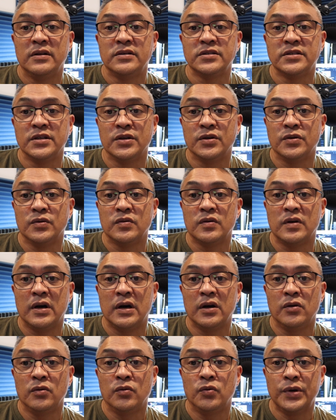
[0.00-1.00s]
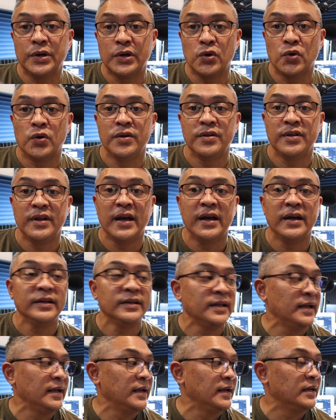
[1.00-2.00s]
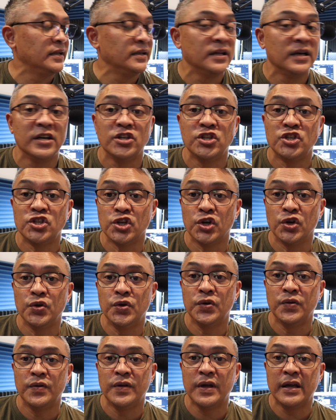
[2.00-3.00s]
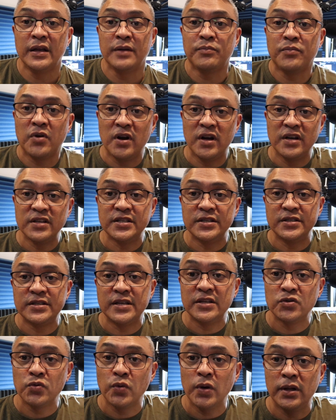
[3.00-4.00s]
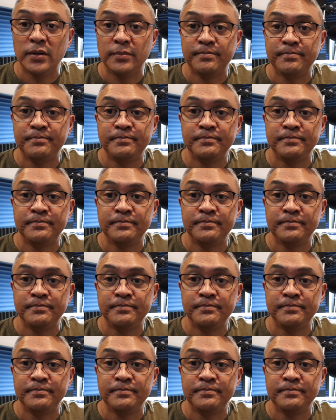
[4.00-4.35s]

So I'll record that and uh, show you that process as well.